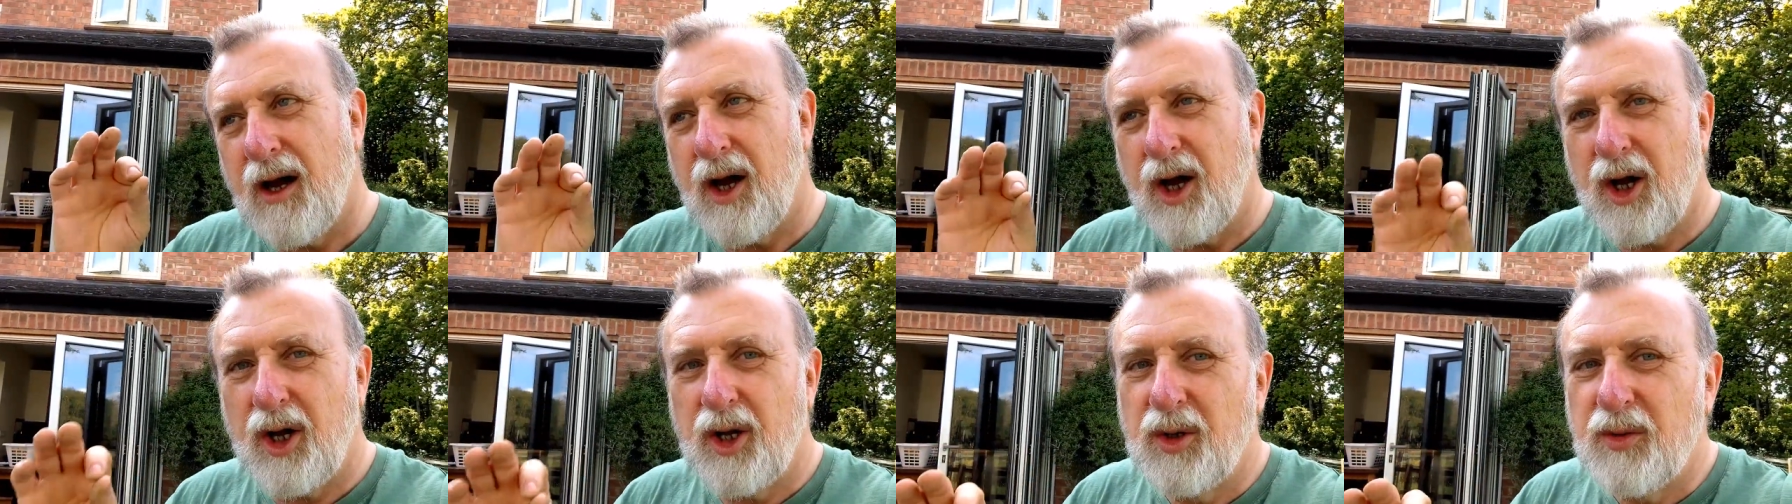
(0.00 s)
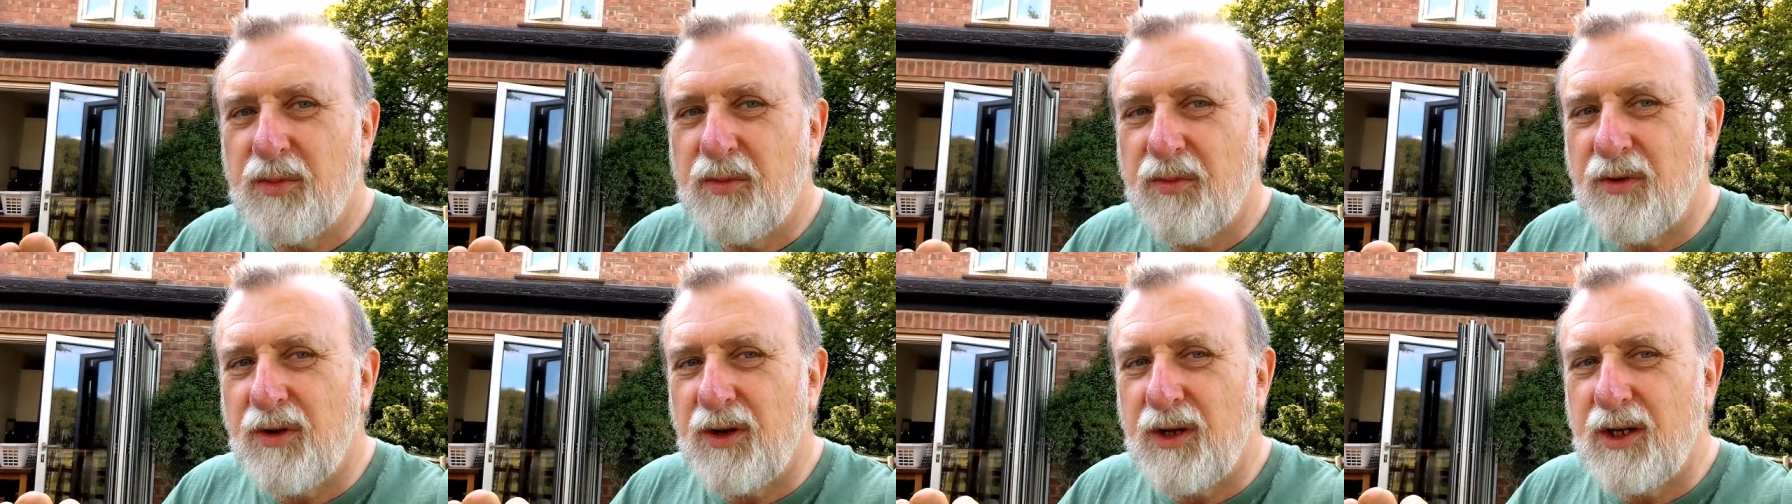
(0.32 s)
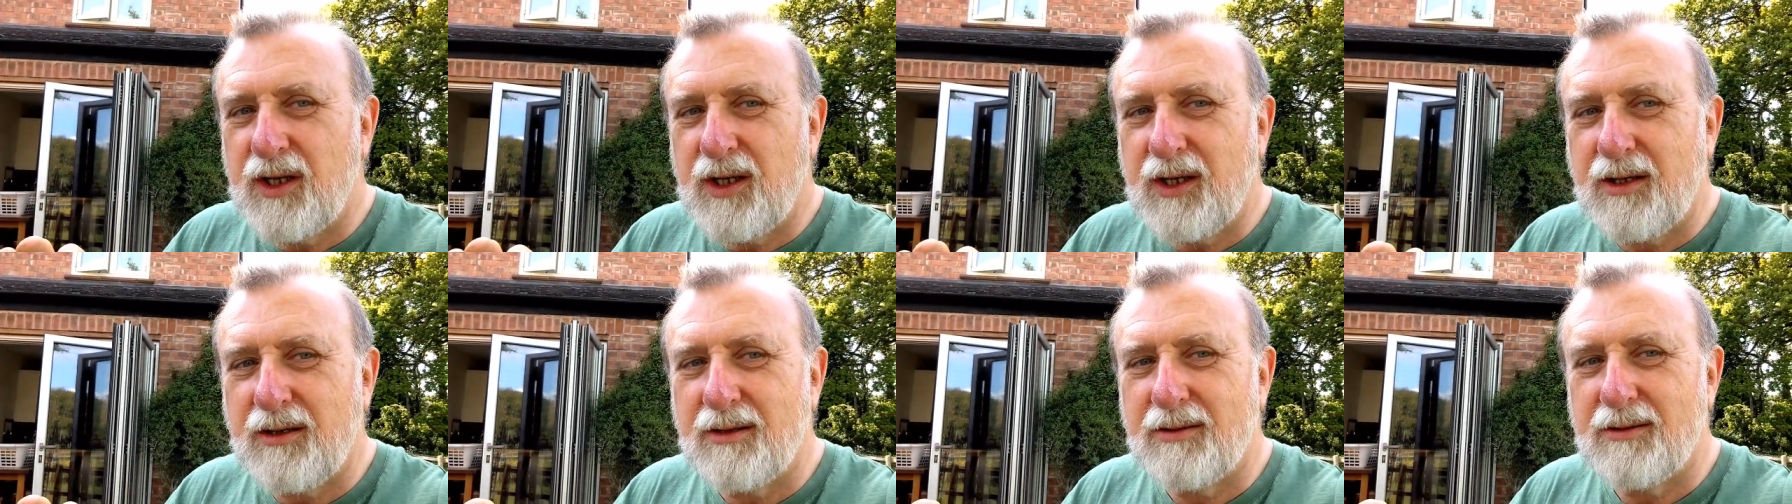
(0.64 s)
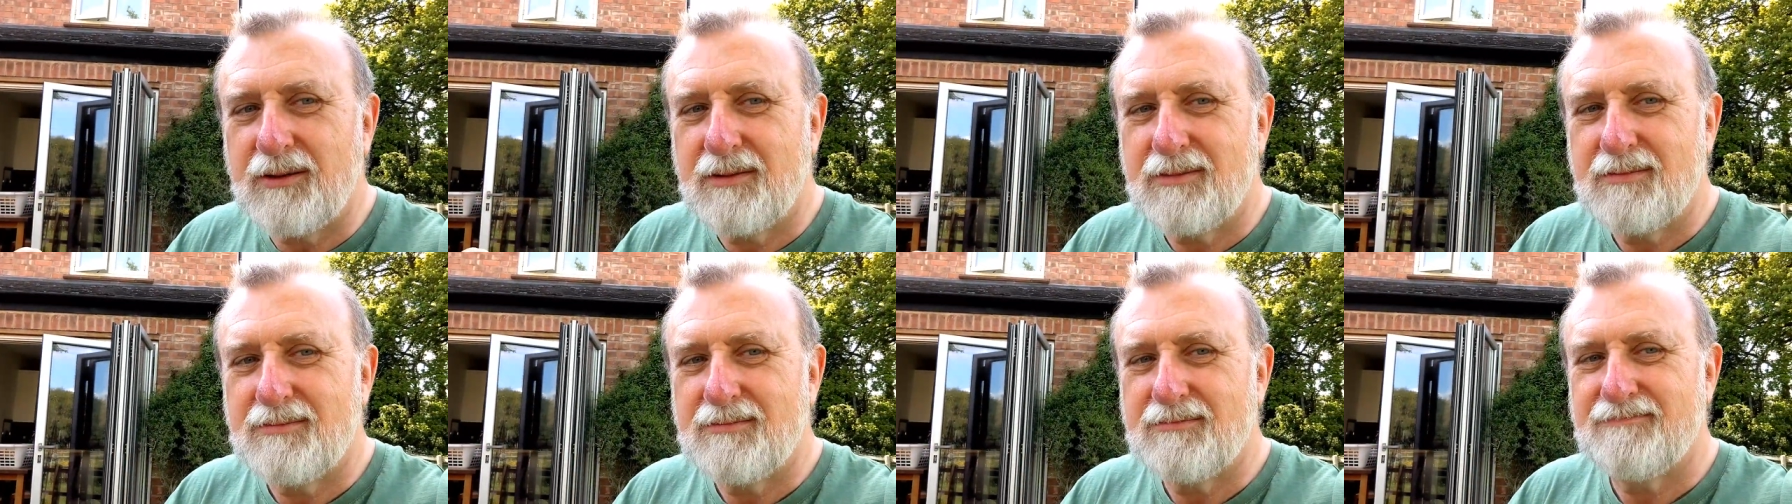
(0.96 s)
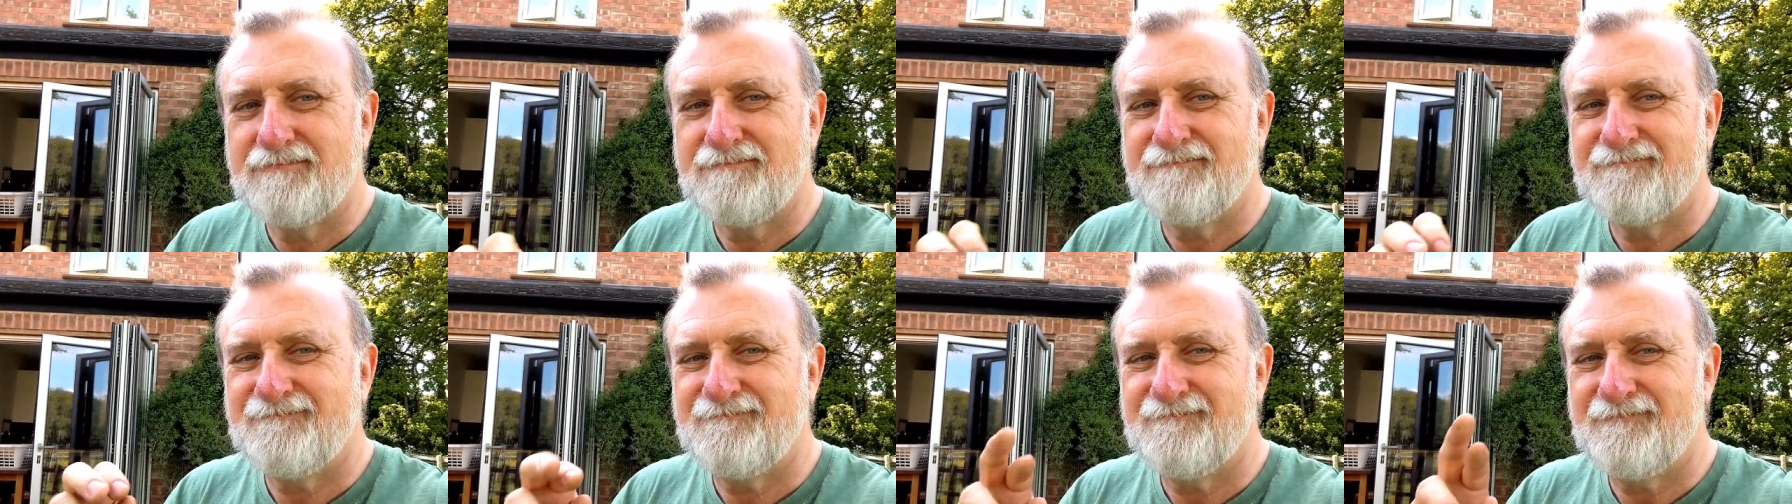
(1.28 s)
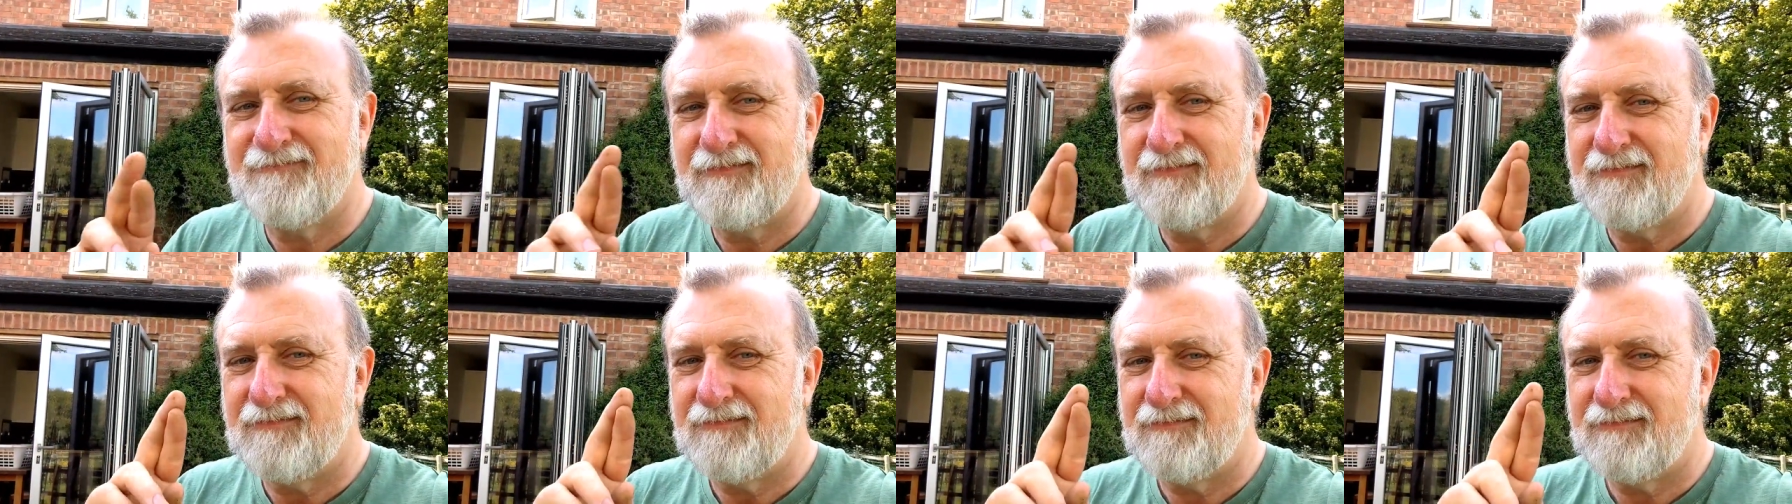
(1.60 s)
Hopefully,
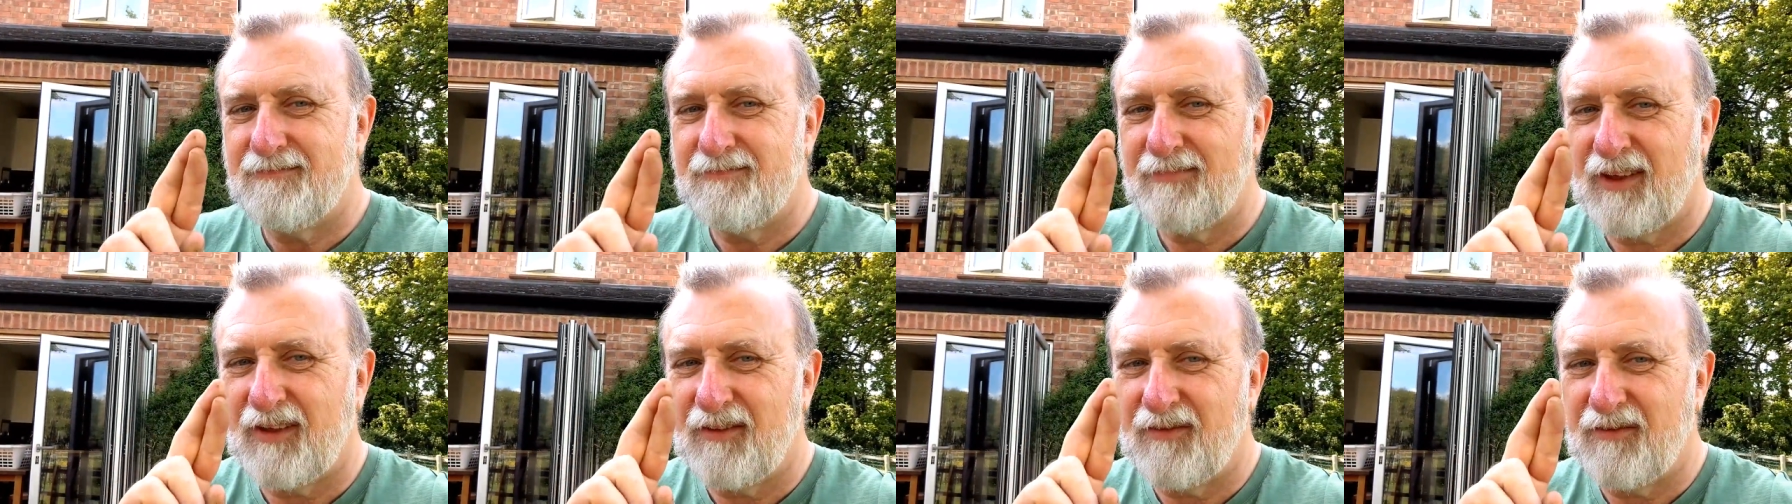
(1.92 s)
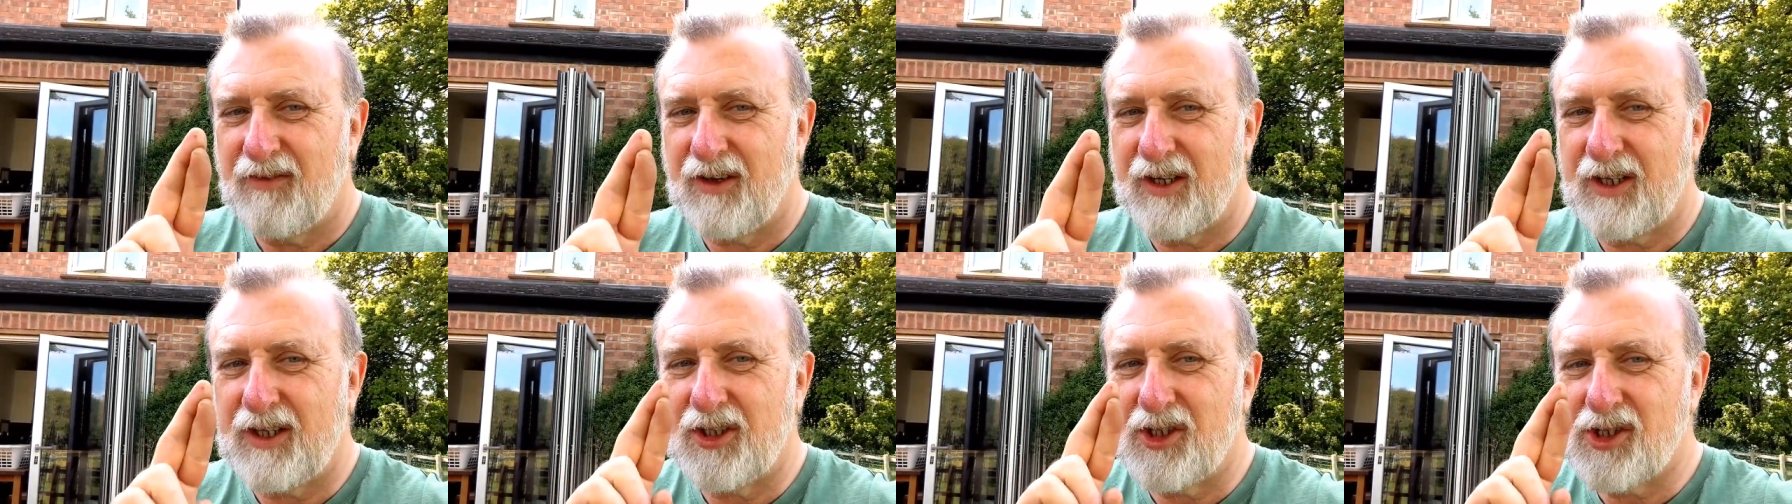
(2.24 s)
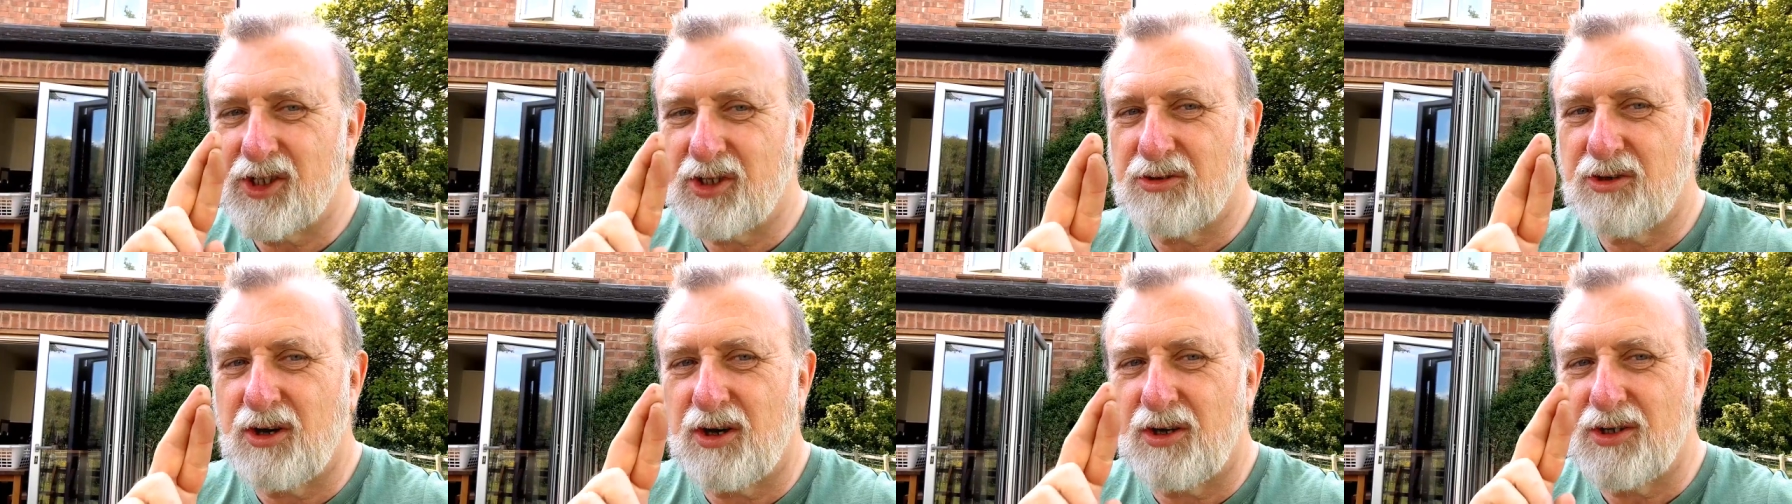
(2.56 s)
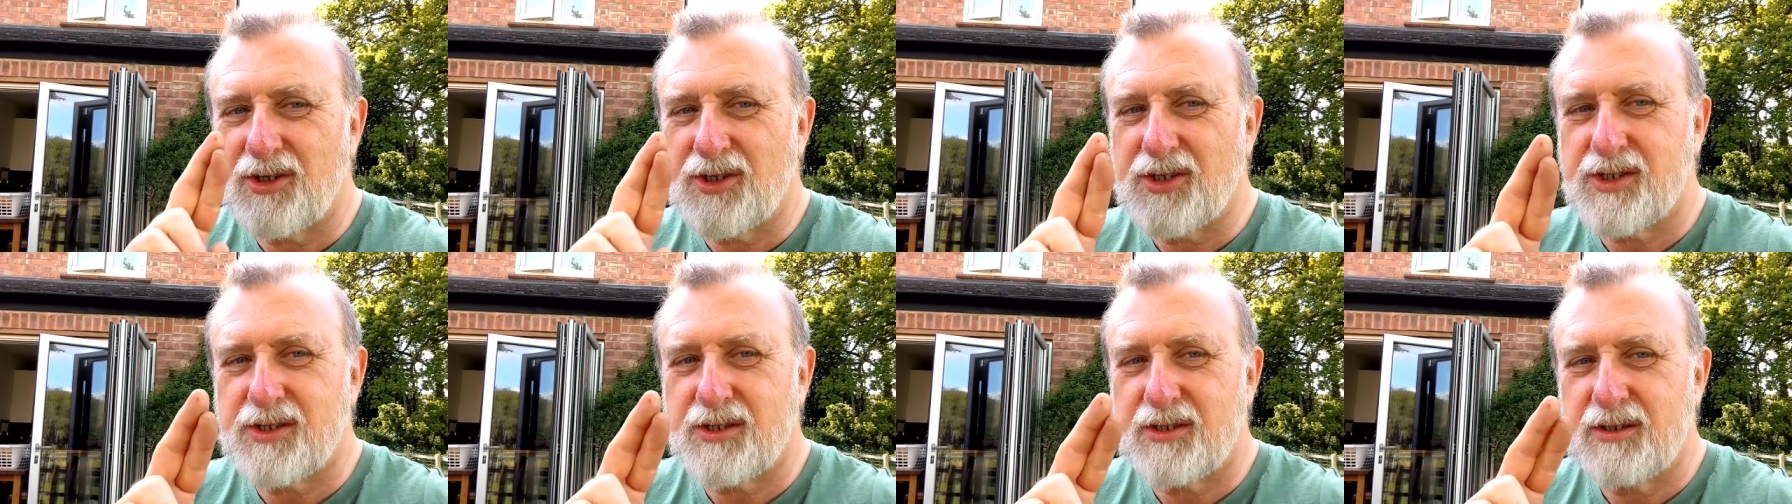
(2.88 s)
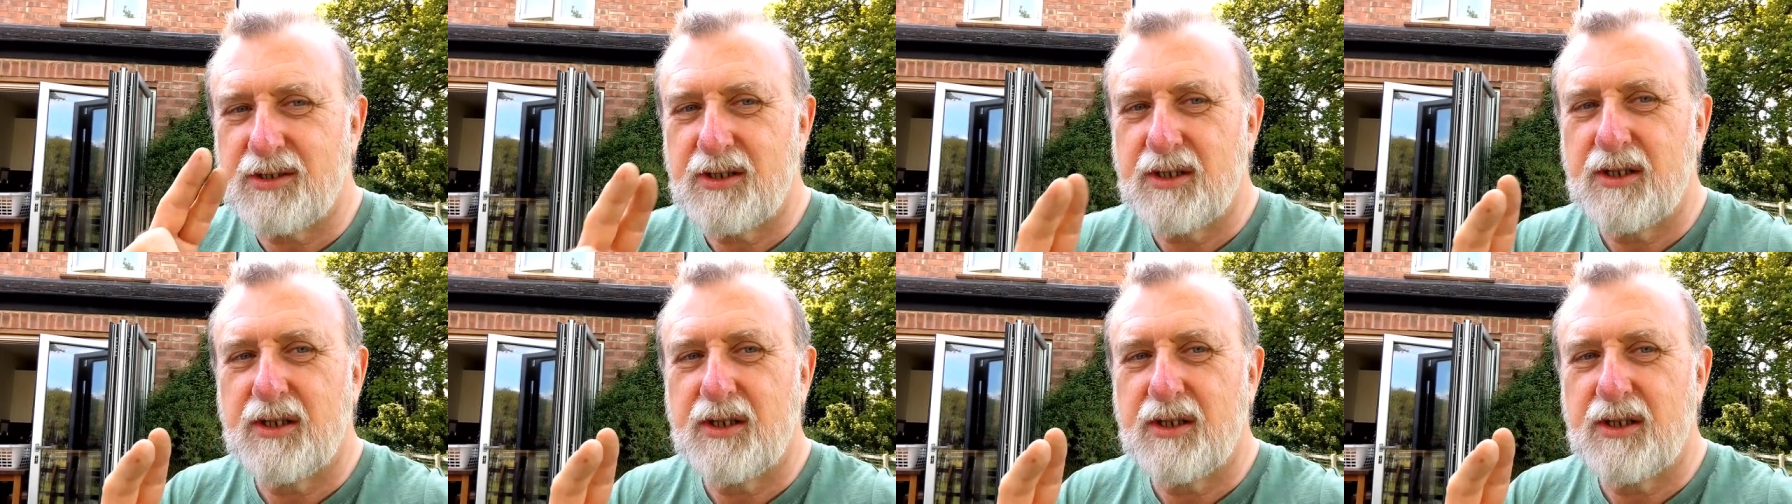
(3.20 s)
fingers crossed,